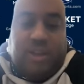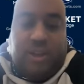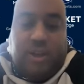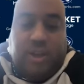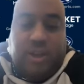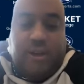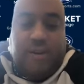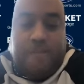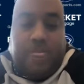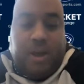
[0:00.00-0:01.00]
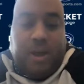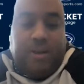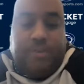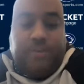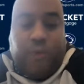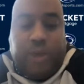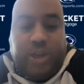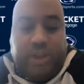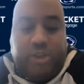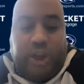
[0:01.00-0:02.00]
and we
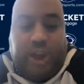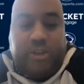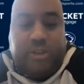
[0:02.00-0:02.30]
could have changed